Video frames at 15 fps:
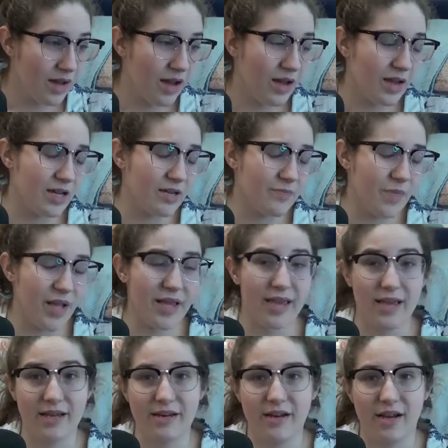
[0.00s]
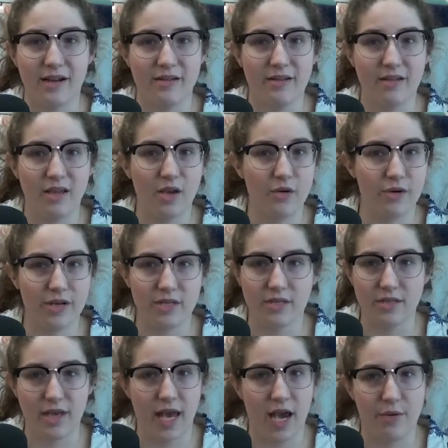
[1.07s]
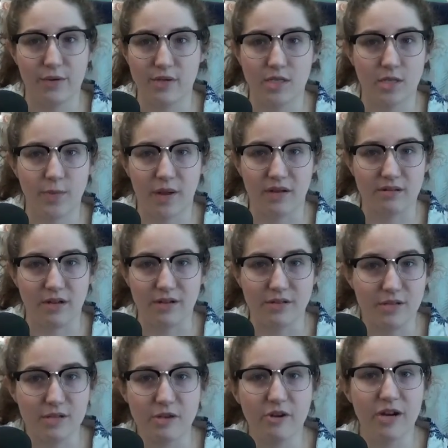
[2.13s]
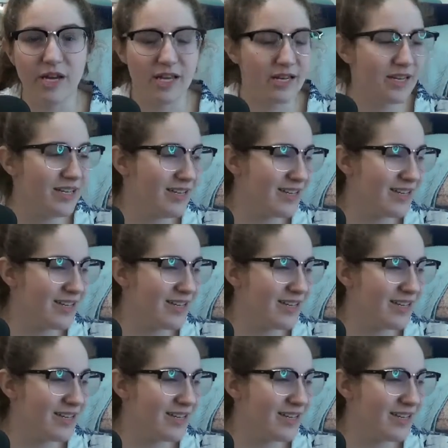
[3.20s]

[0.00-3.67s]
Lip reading: Again, you can see how it's spelled on screen.